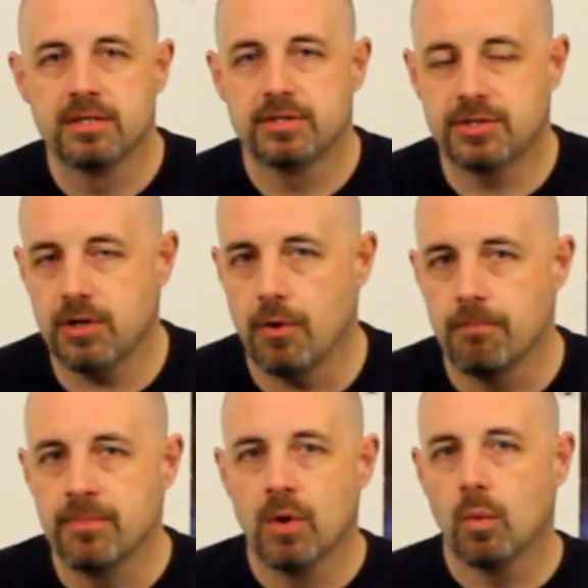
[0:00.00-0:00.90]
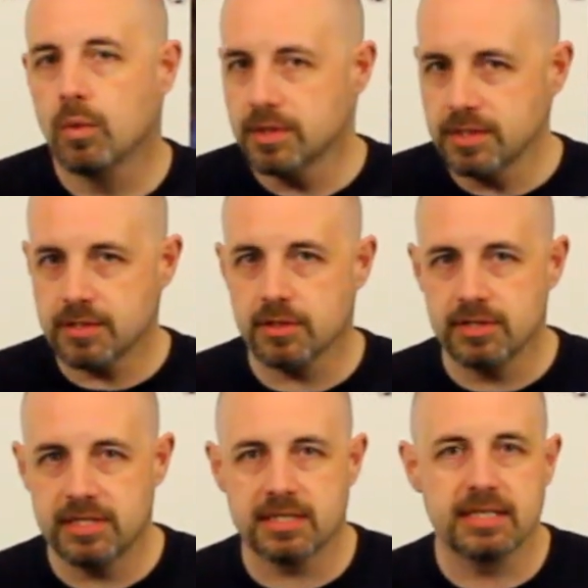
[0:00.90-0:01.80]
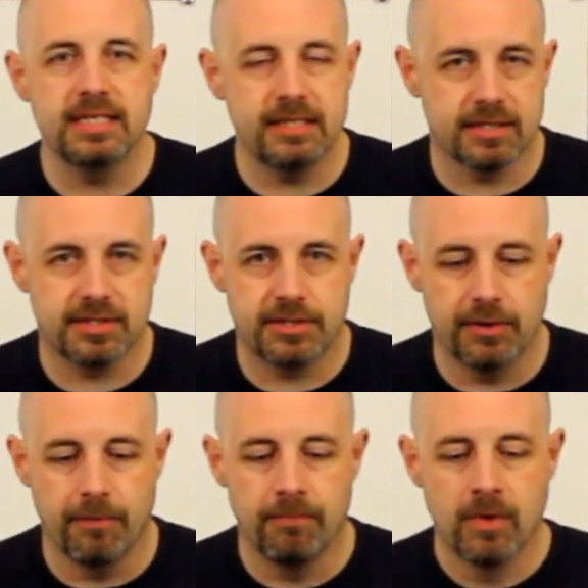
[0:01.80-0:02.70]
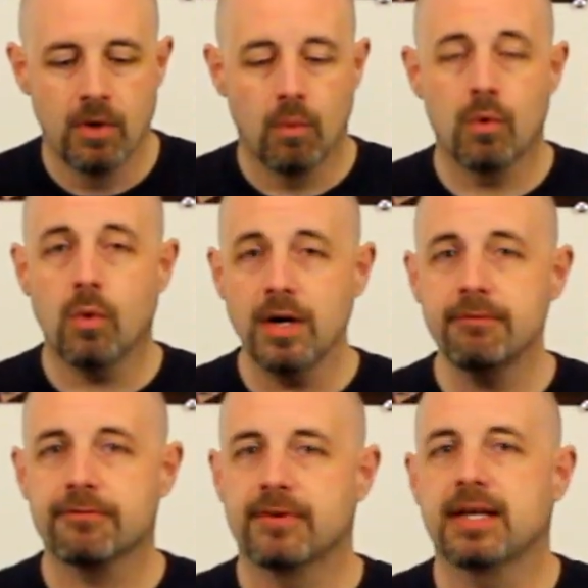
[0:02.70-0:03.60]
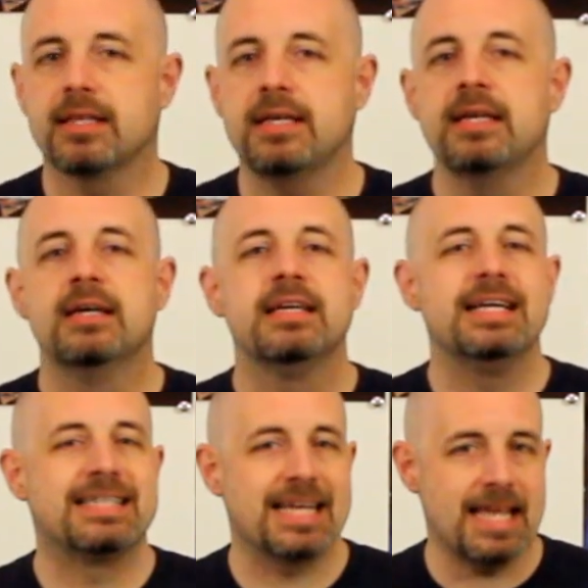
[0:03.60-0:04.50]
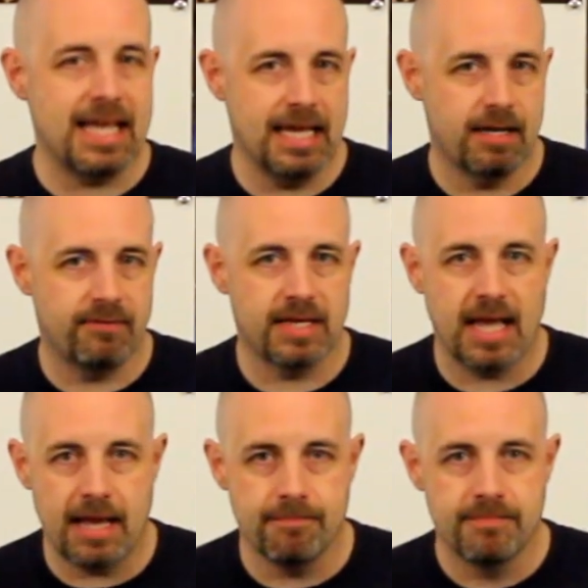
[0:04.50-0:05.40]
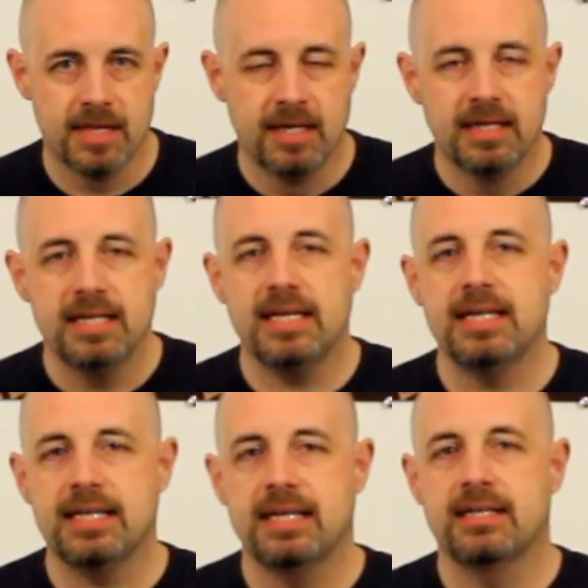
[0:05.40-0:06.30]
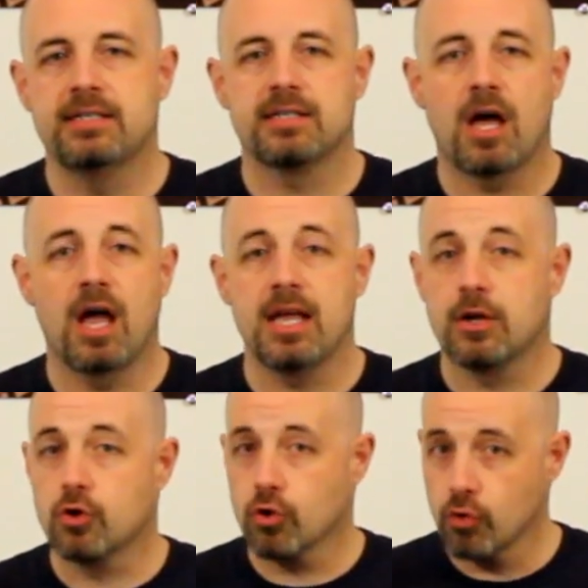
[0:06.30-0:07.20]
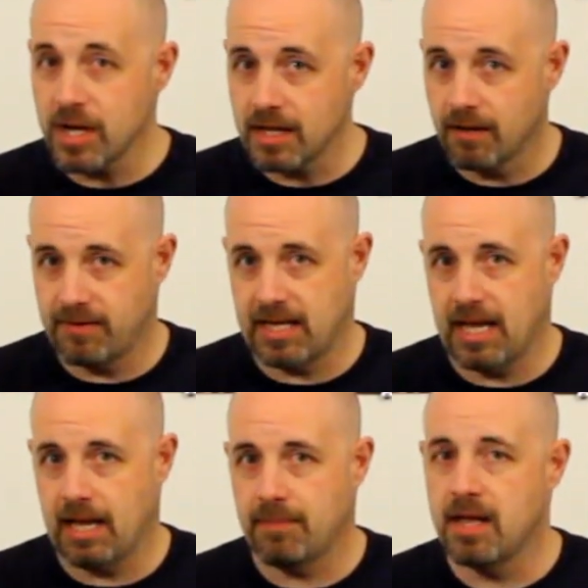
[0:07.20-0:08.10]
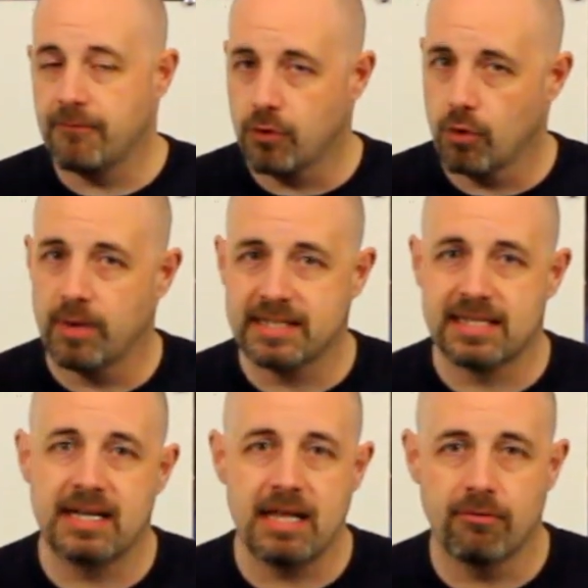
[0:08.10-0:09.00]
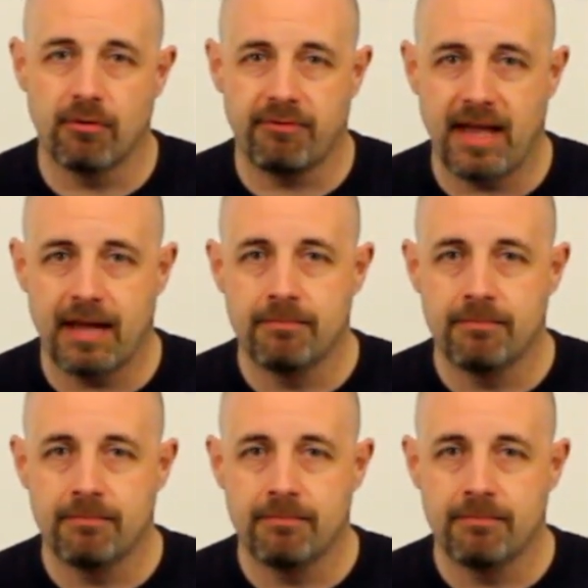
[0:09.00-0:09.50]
So, where does all this lead us to? Well, quite frankly, it's a hit of a game. It is a crit of a game if you're a Resident Evil fan.